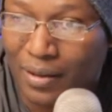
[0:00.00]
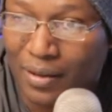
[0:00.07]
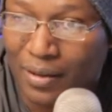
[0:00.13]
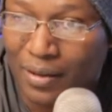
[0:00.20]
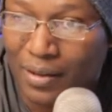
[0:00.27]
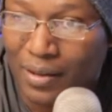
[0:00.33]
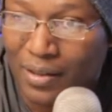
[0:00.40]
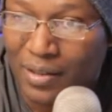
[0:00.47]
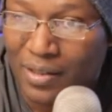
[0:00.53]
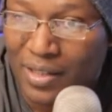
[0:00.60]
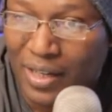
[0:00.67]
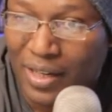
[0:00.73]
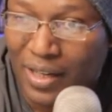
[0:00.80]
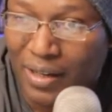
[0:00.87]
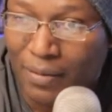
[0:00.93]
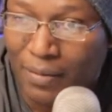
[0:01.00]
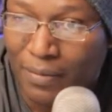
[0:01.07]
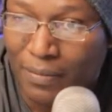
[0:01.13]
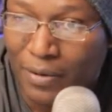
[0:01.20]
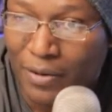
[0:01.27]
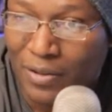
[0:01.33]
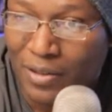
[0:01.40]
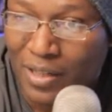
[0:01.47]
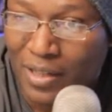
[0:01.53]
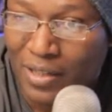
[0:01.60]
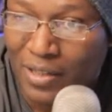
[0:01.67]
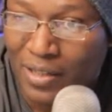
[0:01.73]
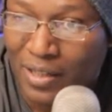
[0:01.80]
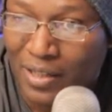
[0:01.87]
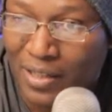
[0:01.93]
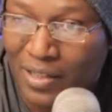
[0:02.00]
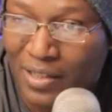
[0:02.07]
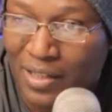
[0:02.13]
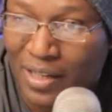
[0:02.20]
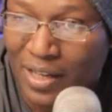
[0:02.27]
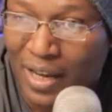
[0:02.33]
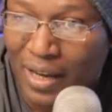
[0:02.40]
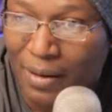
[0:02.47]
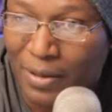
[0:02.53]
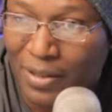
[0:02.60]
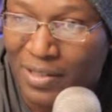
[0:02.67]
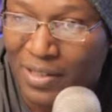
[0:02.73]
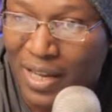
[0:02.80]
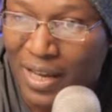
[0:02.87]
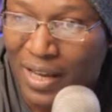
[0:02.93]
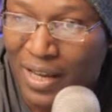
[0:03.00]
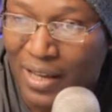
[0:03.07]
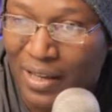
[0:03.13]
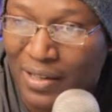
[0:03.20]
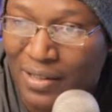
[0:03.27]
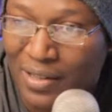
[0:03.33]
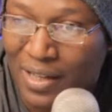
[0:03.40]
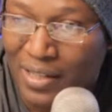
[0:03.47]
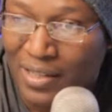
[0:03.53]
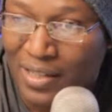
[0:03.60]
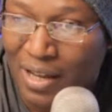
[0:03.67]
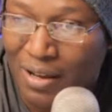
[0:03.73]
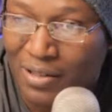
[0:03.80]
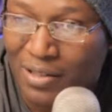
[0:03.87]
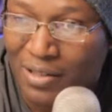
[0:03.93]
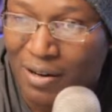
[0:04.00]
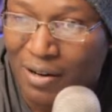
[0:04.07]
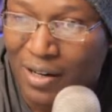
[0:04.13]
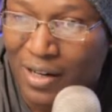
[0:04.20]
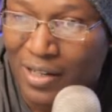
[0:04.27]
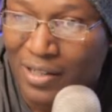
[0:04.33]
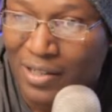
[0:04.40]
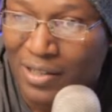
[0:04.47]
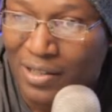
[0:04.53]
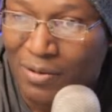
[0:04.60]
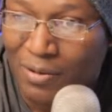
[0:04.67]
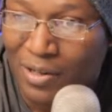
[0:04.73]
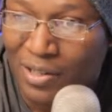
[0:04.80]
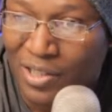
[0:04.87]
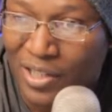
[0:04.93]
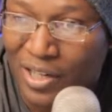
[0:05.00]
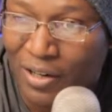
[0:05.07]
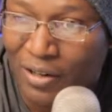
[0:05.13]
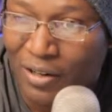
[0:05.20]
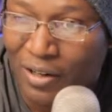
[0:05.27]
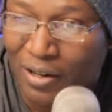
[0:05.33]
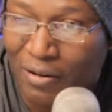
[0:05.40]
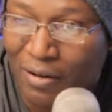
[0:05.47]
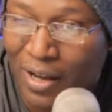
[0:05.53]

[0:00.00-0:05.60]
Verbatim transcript: Let's see. Bozo says that Easy Gaming says that's how I started as a storage a year ago.